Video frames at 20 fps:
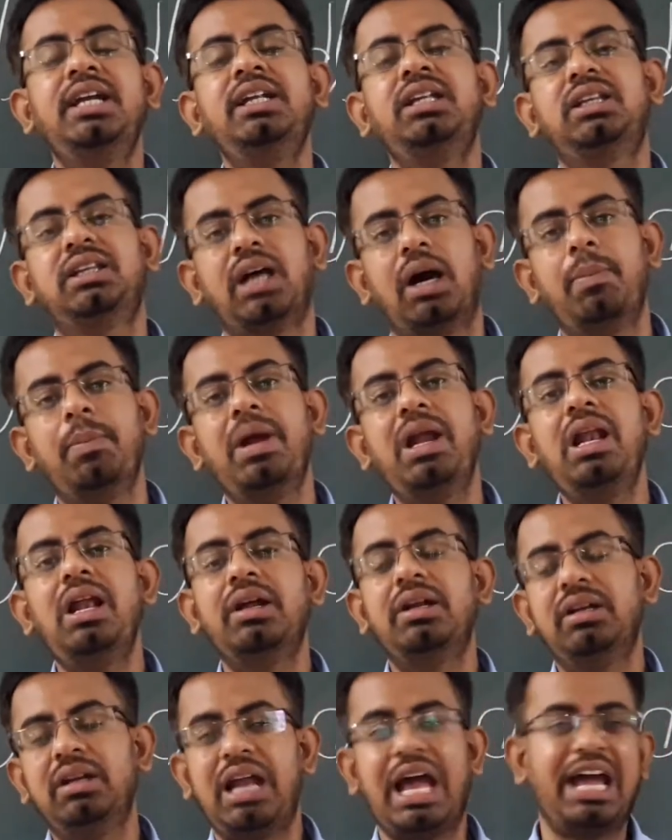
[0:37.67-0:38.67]
in
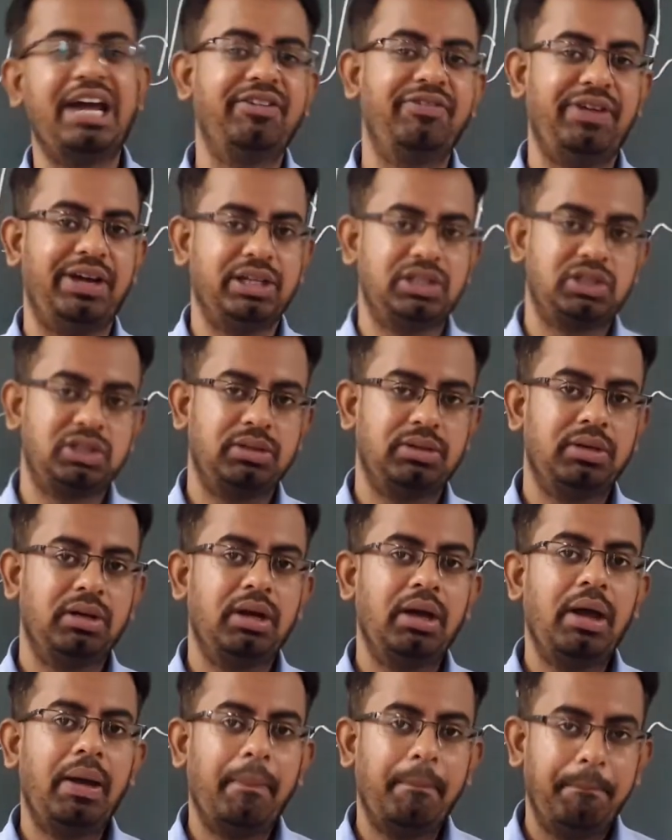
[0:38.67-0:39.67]
Tamil language,
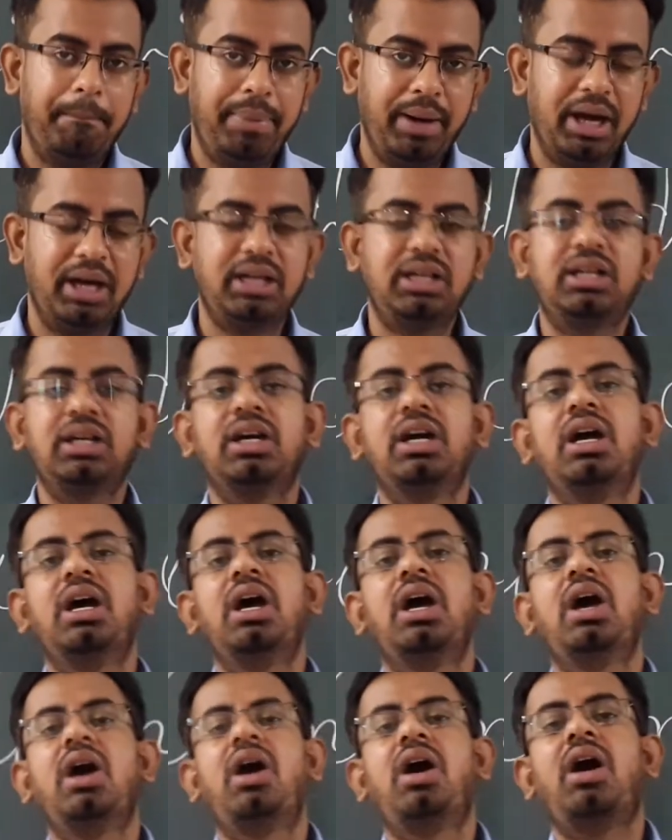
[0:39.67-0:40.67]

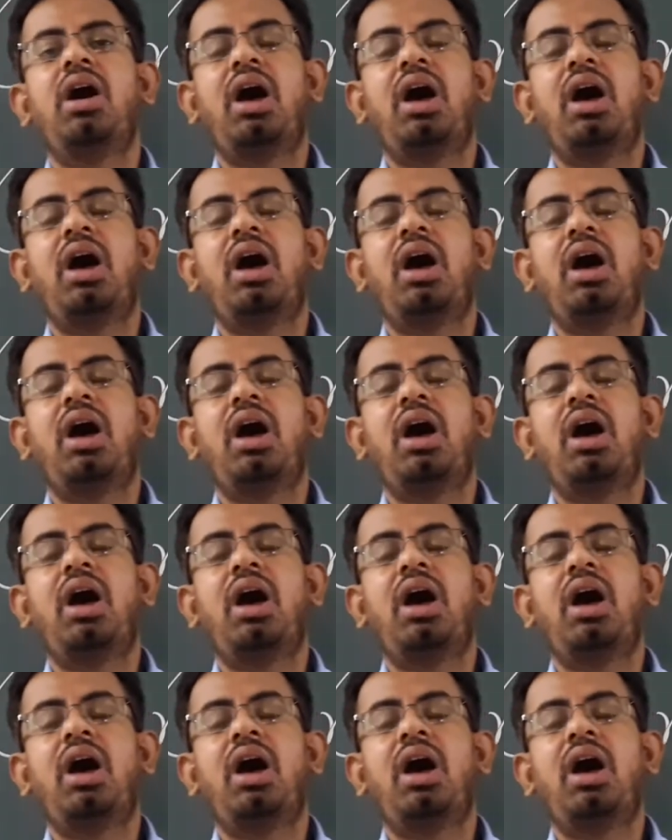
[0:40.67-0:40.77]
but